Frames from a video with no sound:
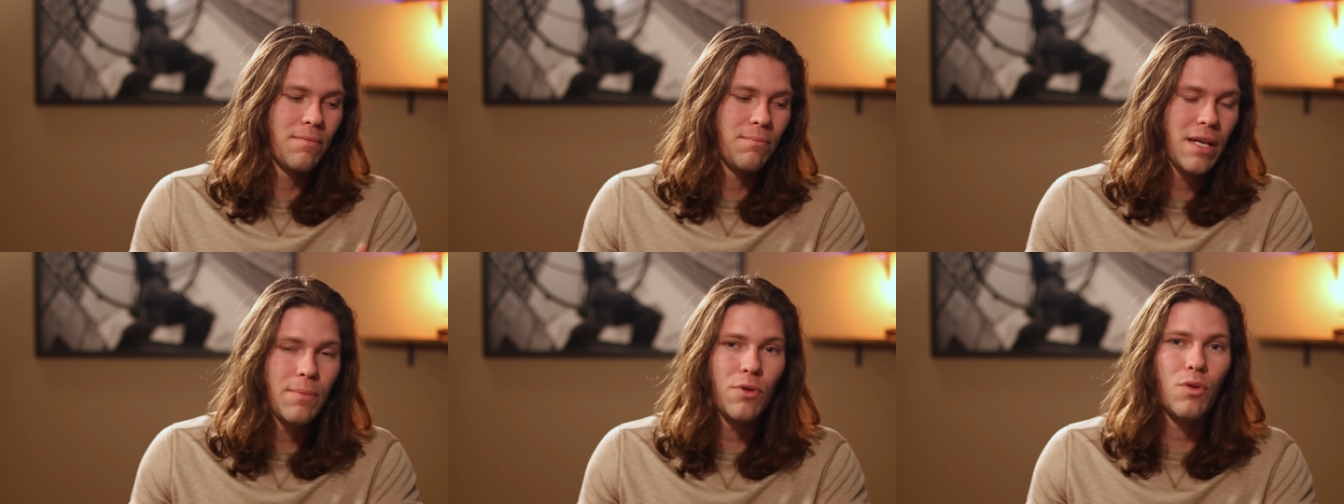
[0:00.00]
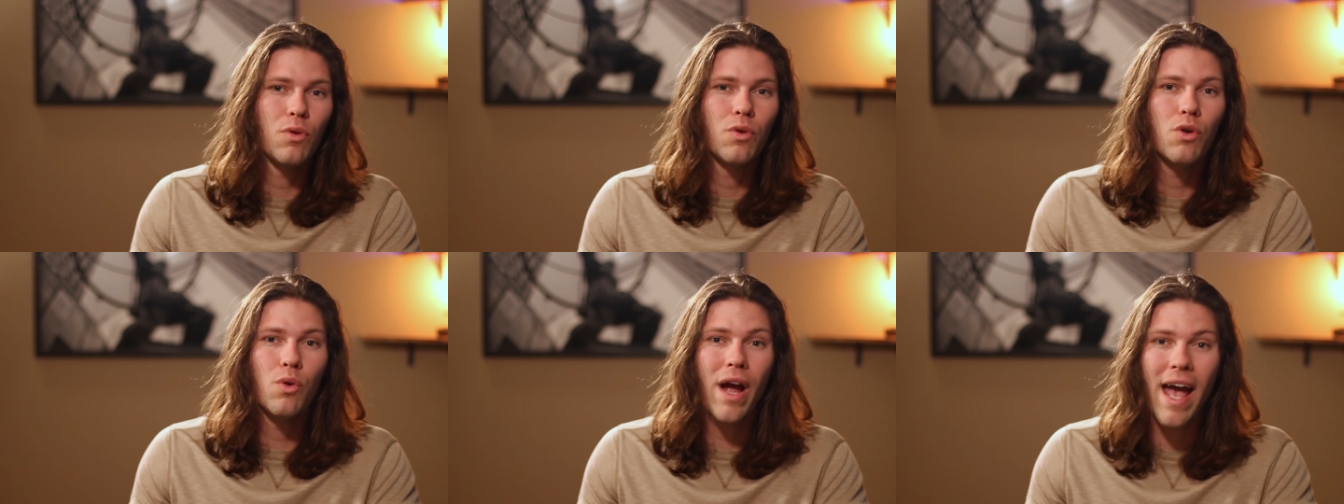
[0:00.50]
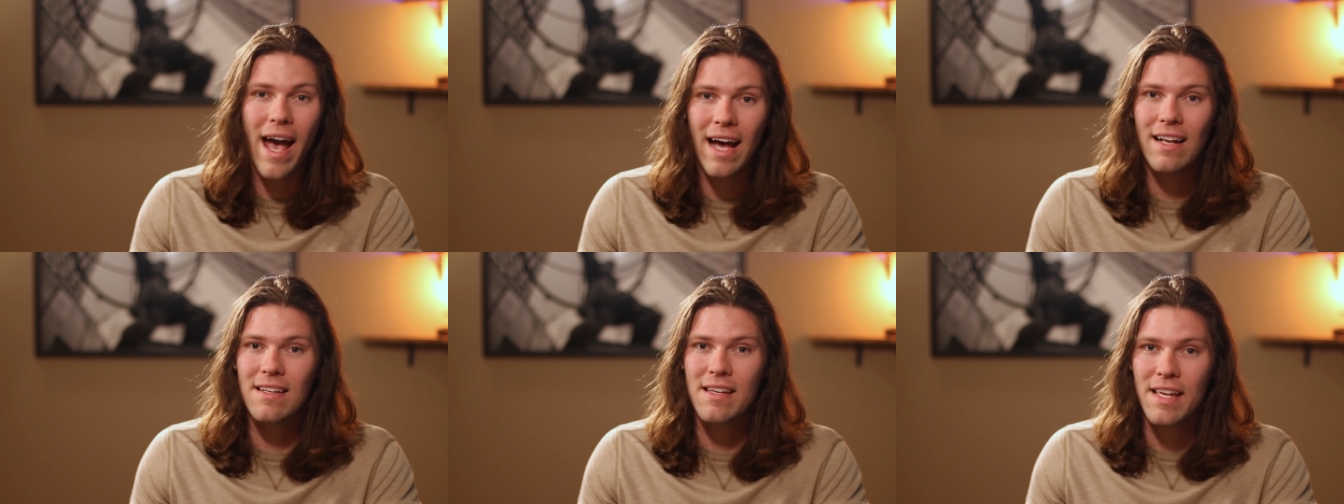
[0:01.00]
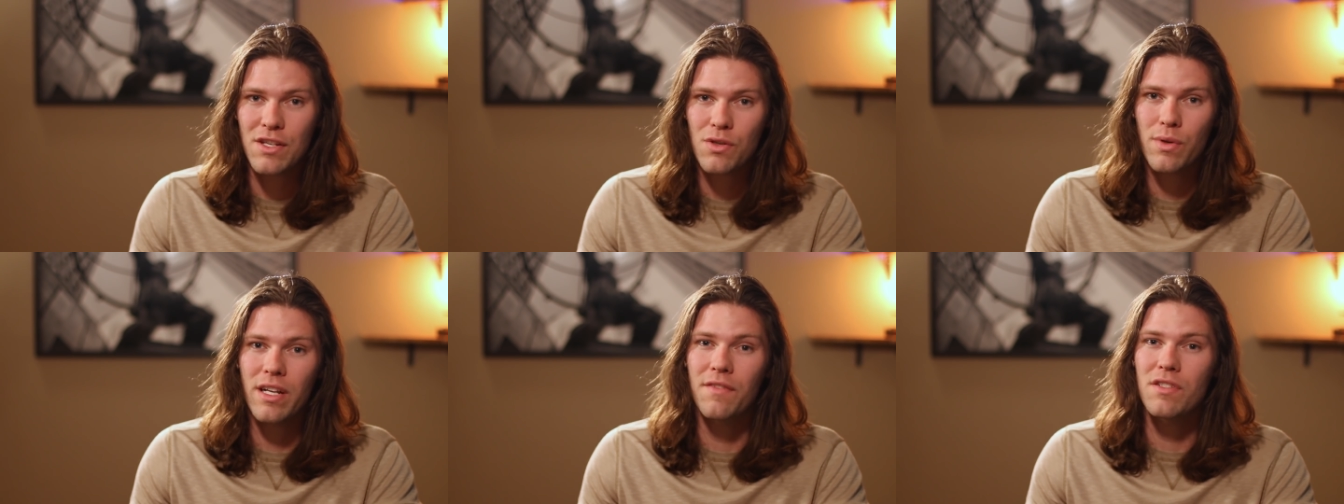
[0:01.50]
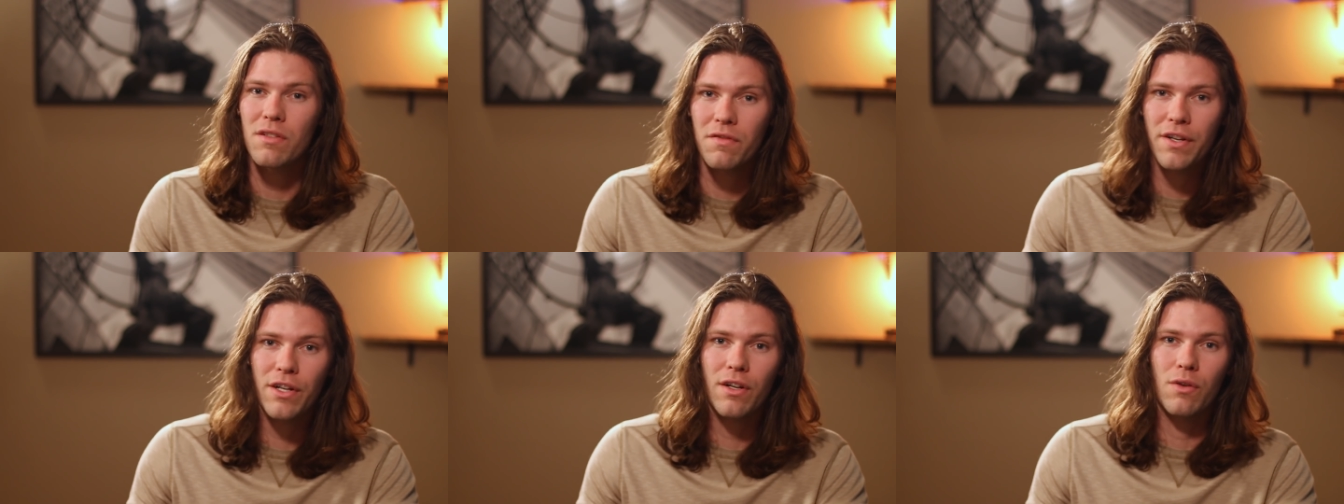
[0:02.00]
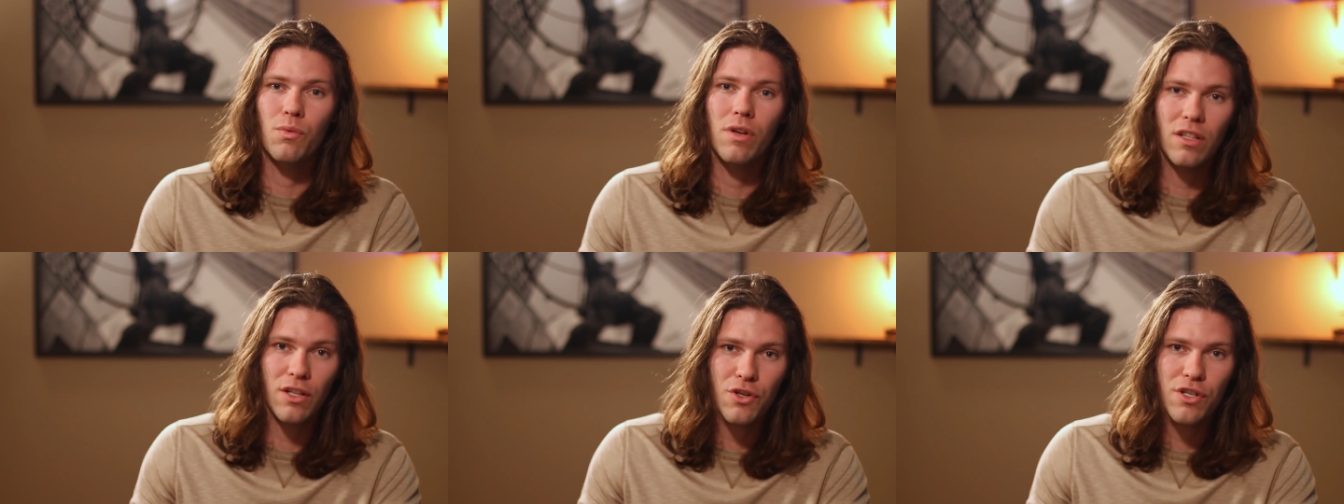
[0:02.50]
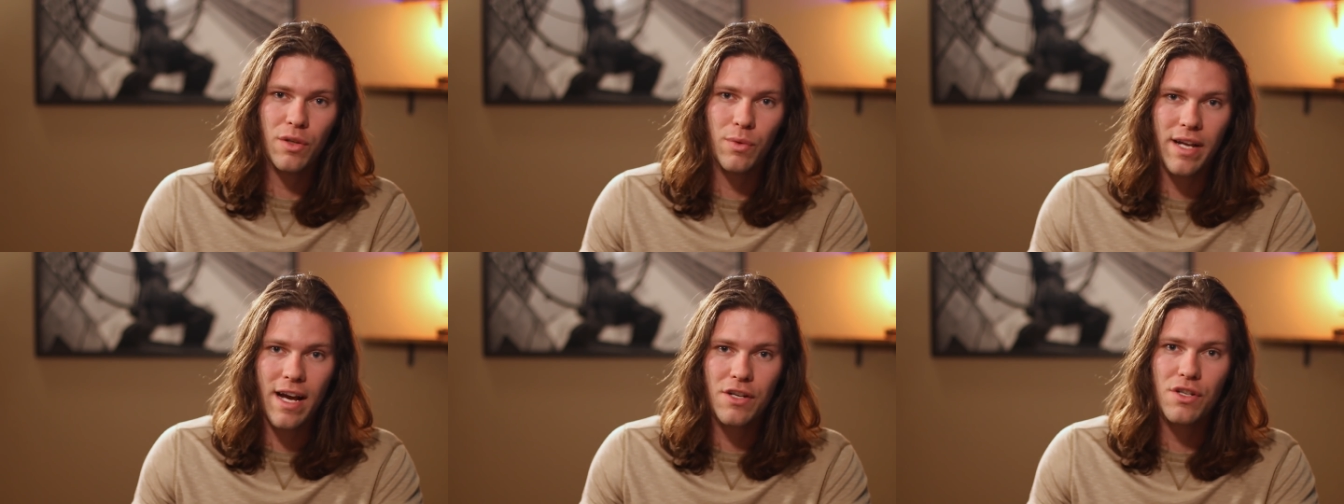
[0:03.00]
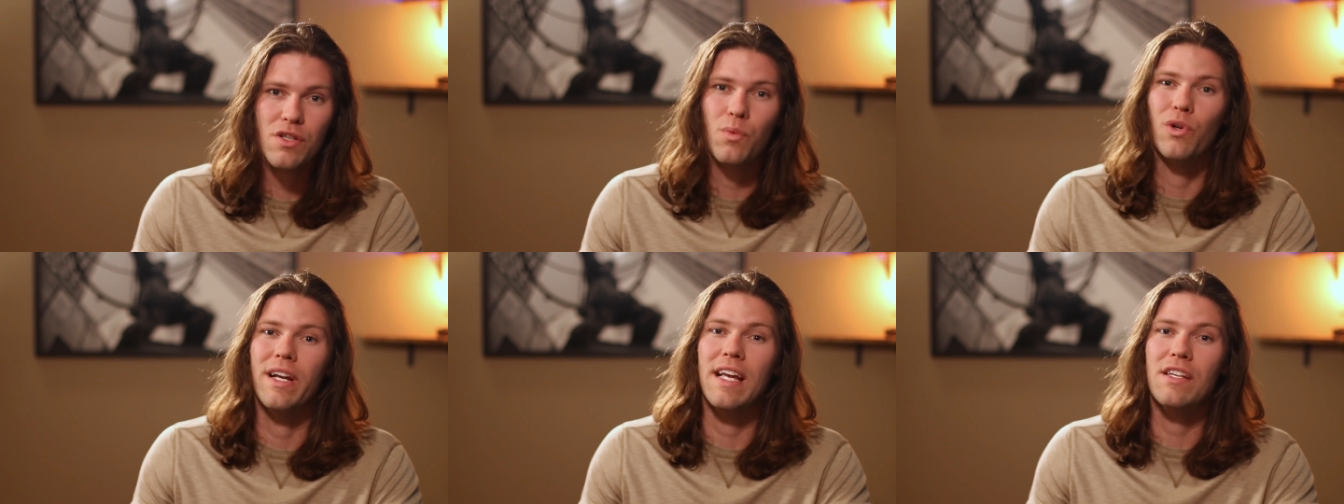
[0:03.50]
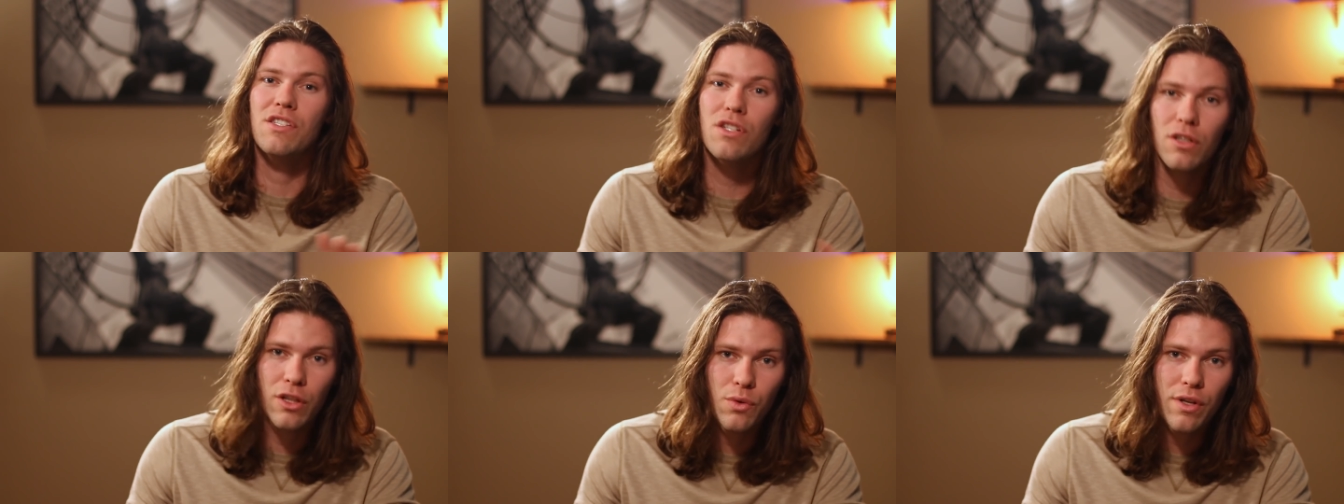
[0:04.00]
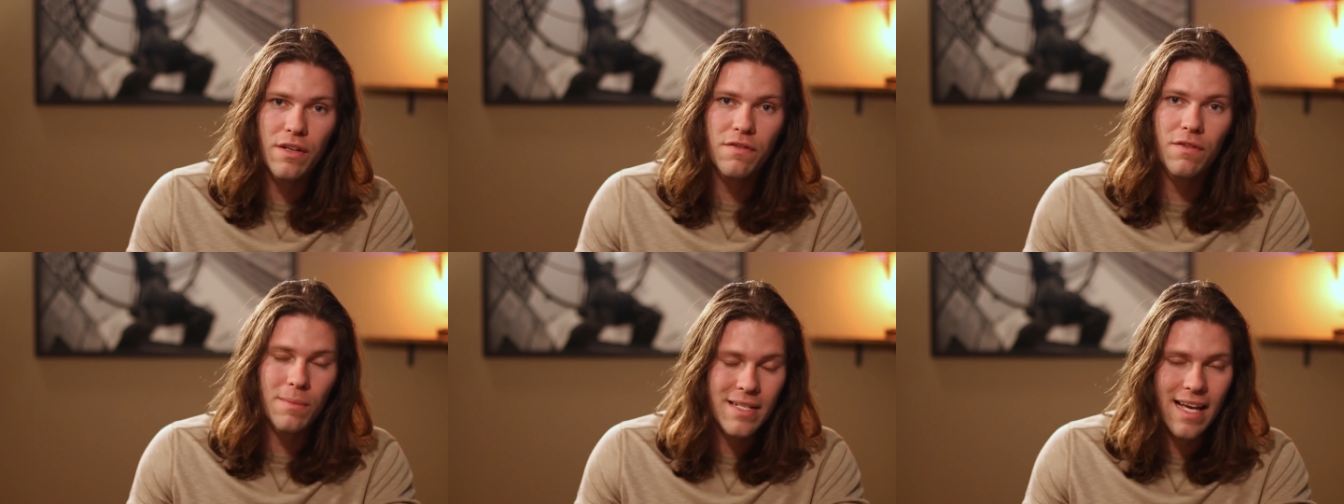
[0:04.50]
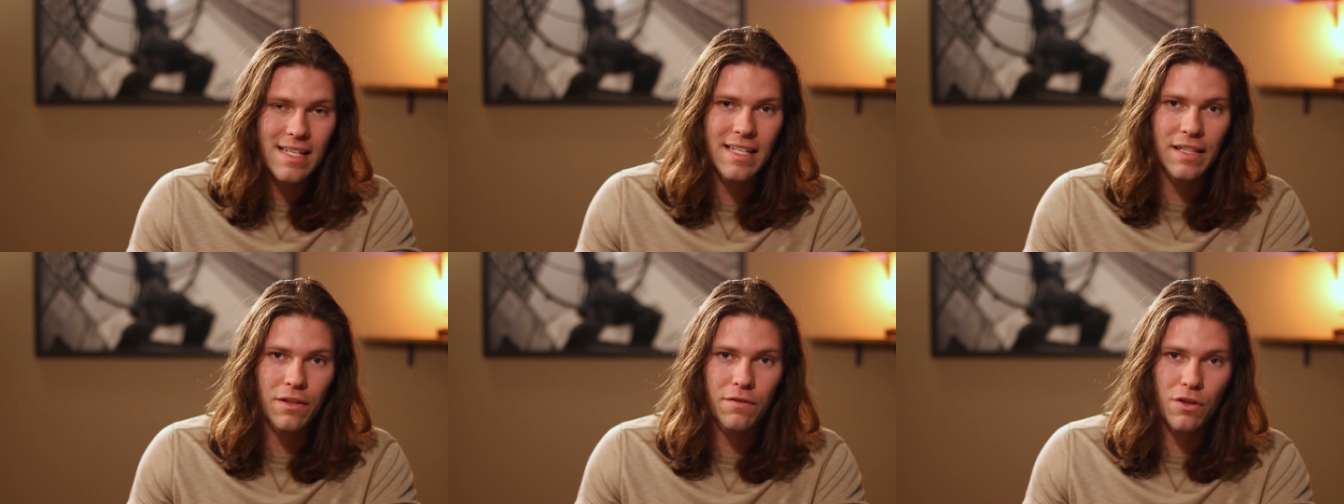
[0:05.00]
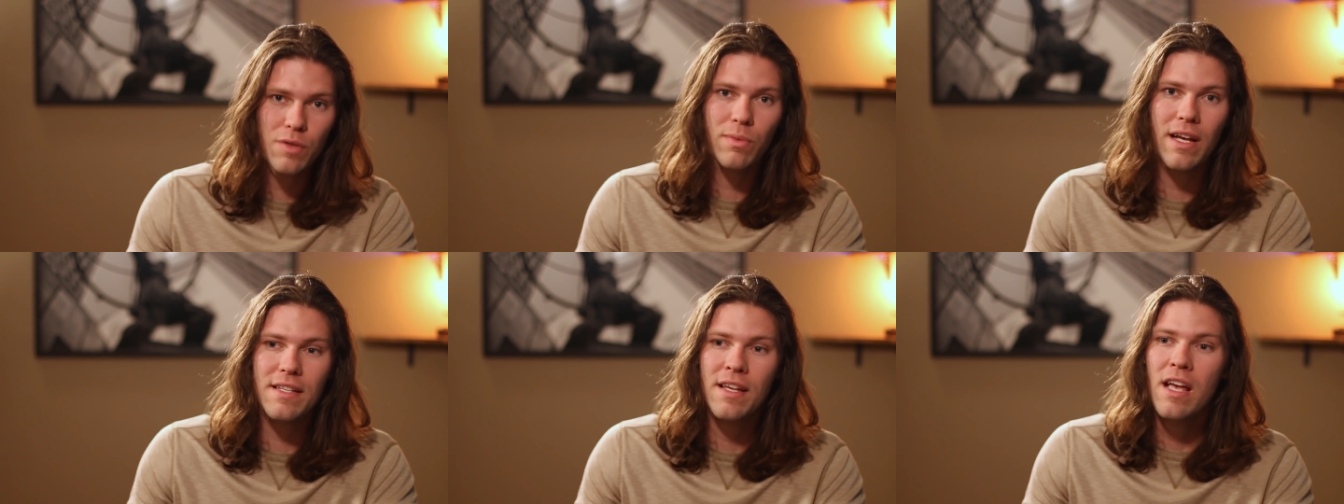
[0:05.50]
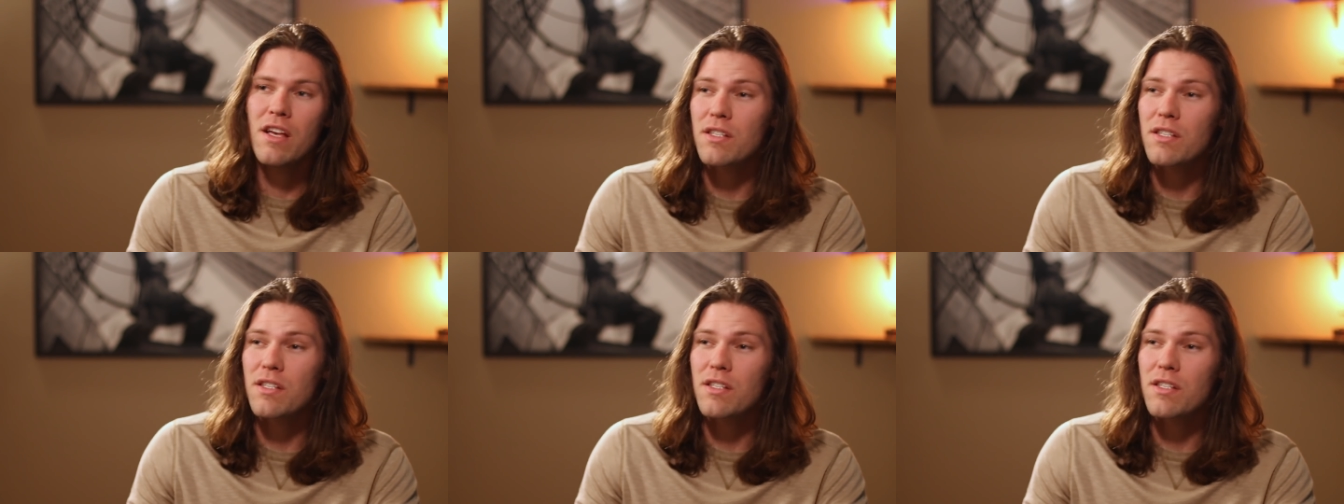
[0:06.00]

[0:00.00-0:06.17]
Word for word: people who had a history of severe allergic reactions were excluded from testing in the first place,